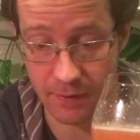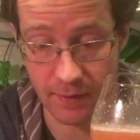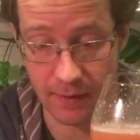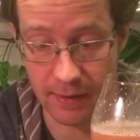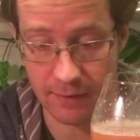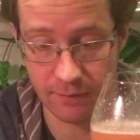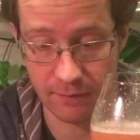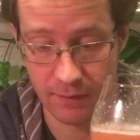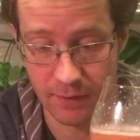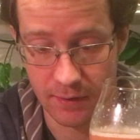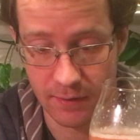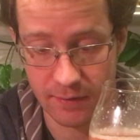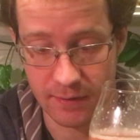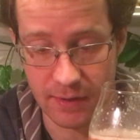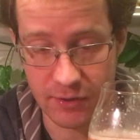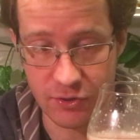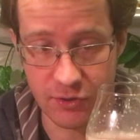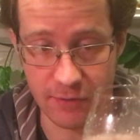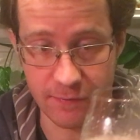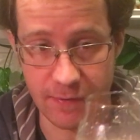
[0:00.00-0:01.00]
The
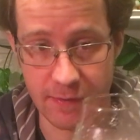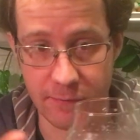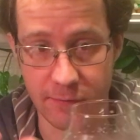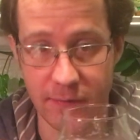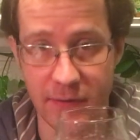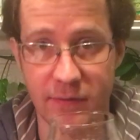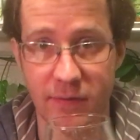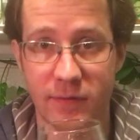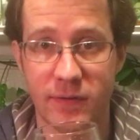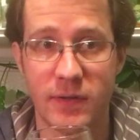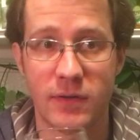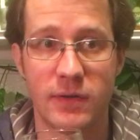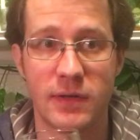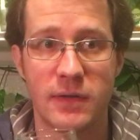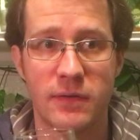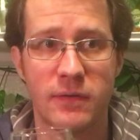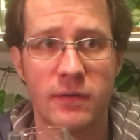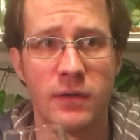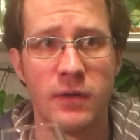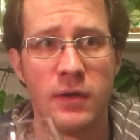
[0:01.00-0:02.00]
Night Shift Everweisse
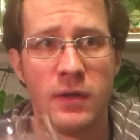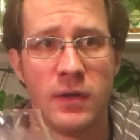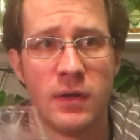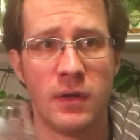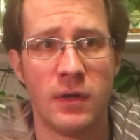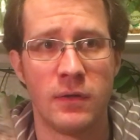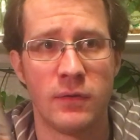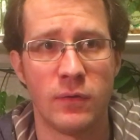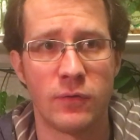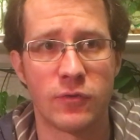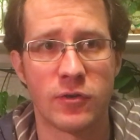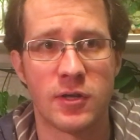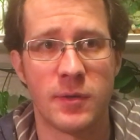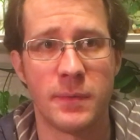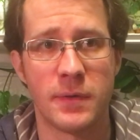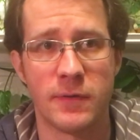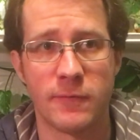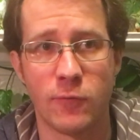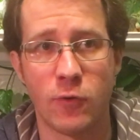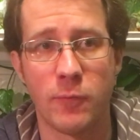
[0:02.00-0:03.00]
series, those are
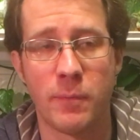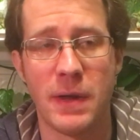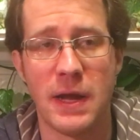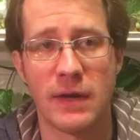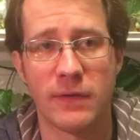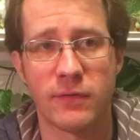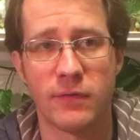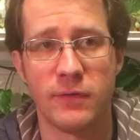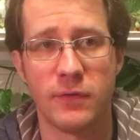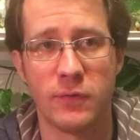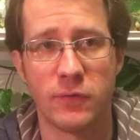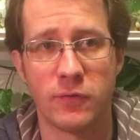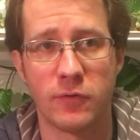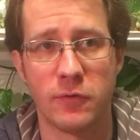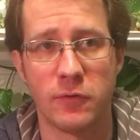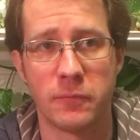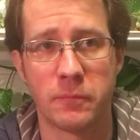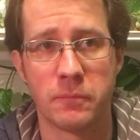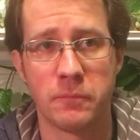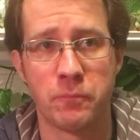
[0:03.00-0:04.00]
coming in four packs, and those
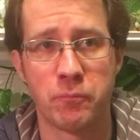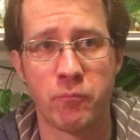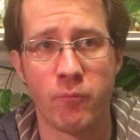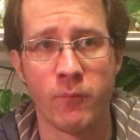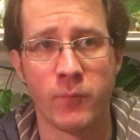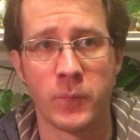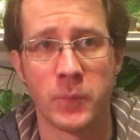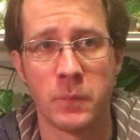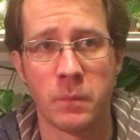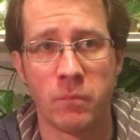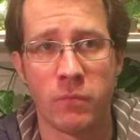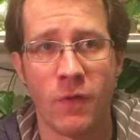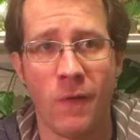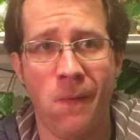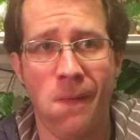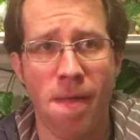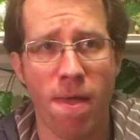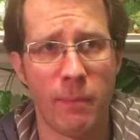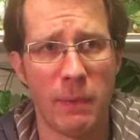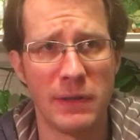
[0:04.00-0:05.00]
are
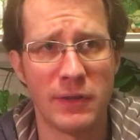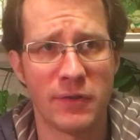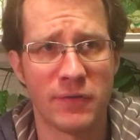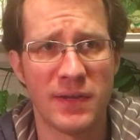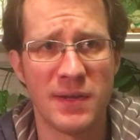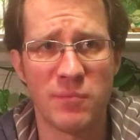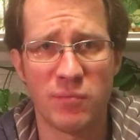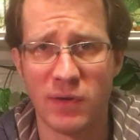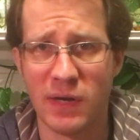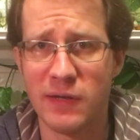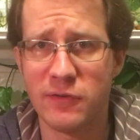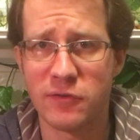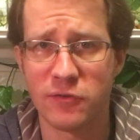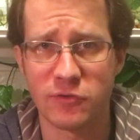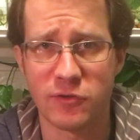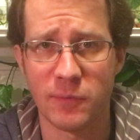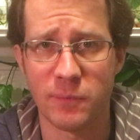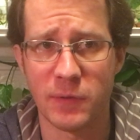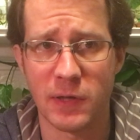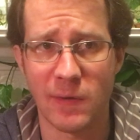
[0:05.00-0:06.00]
about the same price or
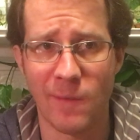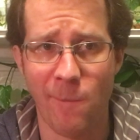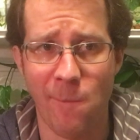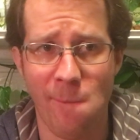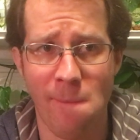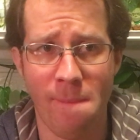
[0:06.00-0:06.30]
something.